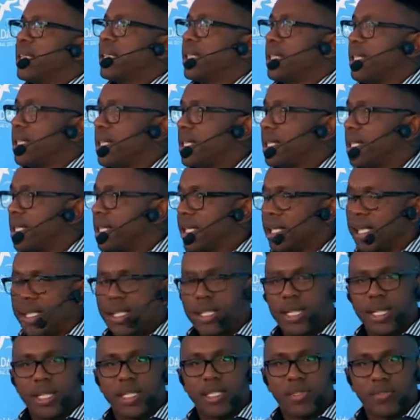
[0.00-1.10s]
the
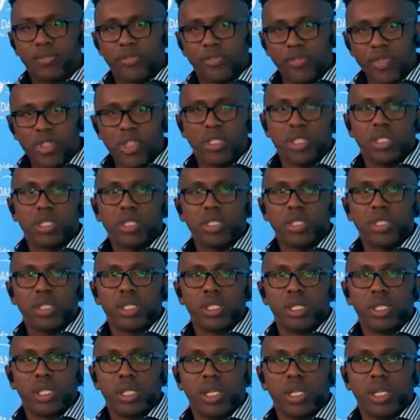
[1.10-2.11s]
sufficient